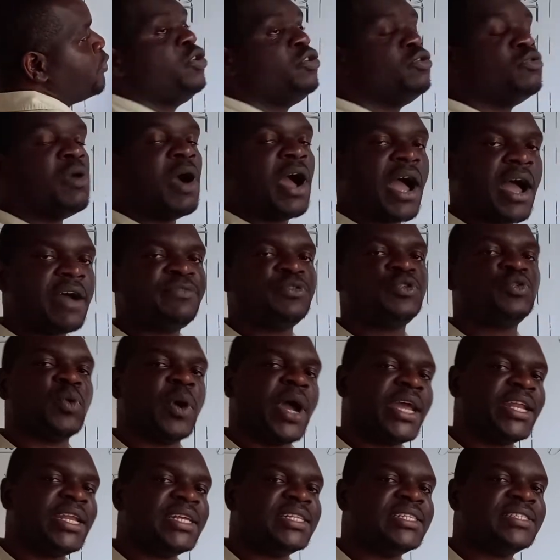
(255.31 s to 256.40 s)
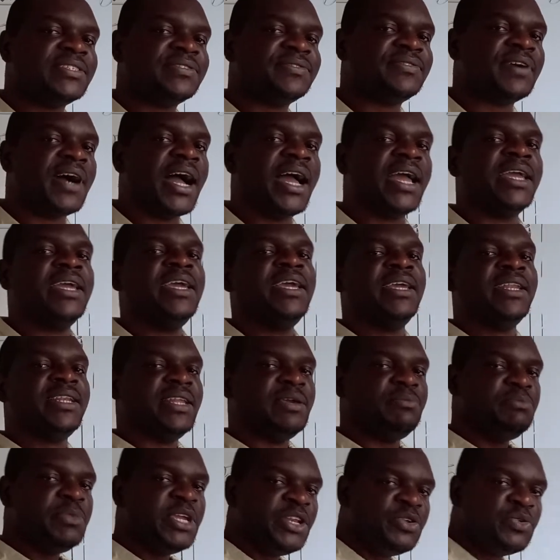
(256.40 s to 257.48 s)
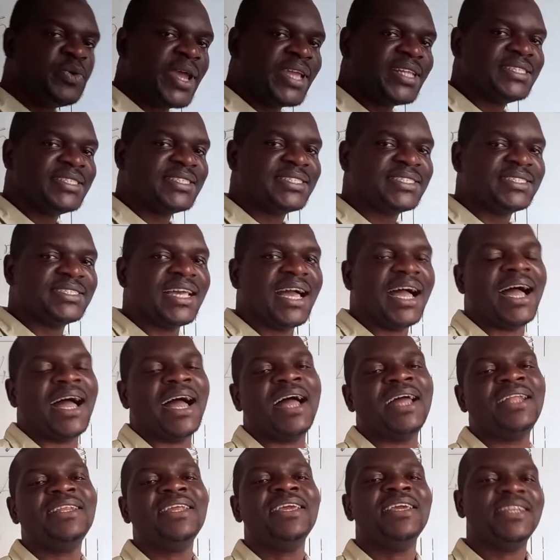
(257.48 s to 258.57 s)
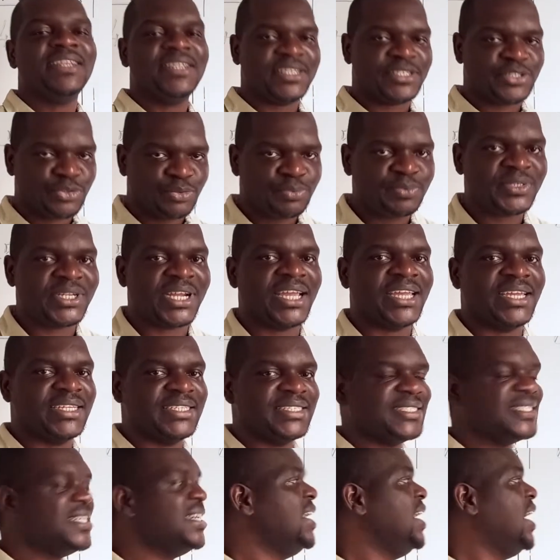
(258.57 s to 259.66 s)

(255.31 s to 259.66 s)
You have to identify the minuend and the subtrahend.